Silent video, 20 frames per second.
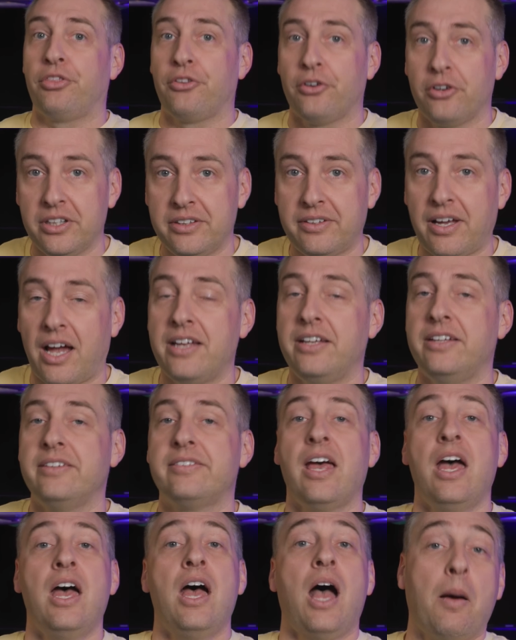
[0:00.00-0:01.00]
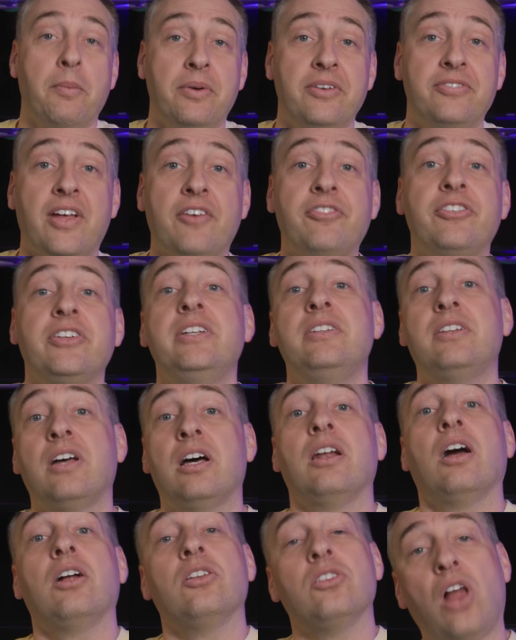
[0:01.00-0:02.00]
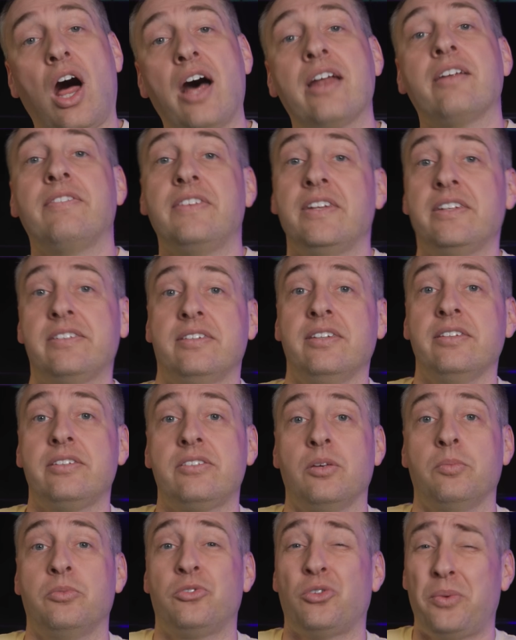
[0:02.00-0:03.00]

30 Tinies, and we've definitely done a lot of these systems,